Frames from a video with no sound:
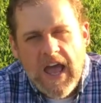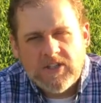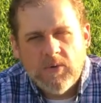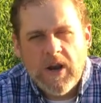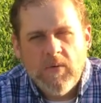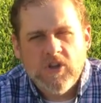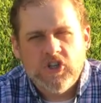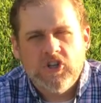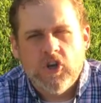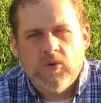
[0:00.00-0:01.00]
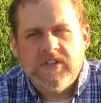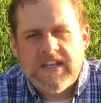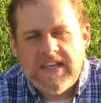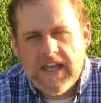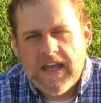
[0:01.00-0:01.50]
And so, what I want you to do is
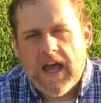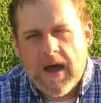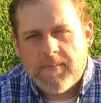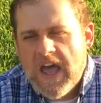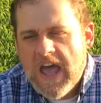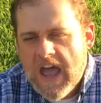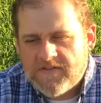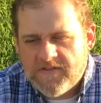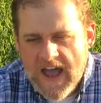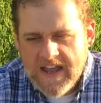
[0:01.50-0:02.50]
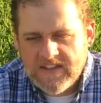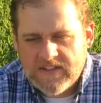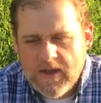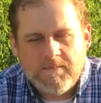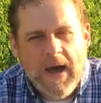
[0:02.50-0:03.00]
to get up and find
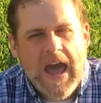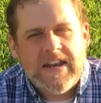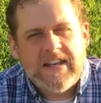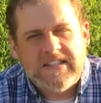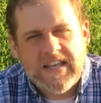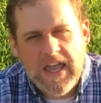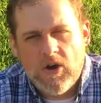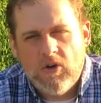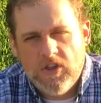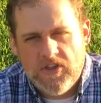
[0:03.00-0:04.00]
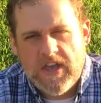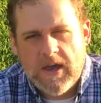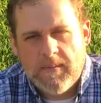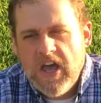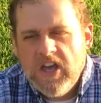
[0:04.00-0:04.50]
somebody to tell them